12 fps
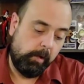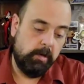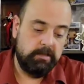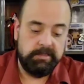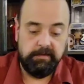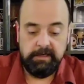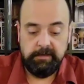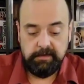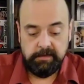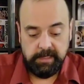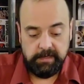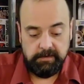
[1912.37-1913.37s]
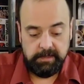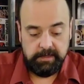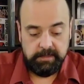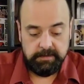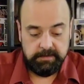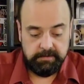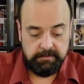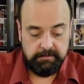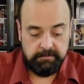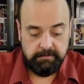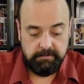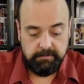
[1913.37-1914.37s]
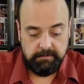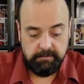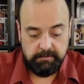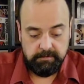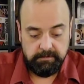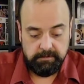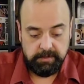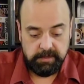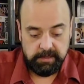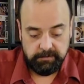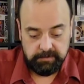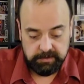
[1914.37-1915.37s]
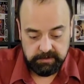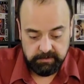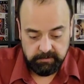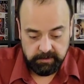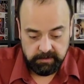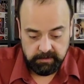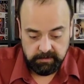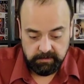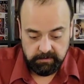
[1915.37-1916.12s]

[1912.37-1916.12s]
So I don't know how it is. But I'm assuming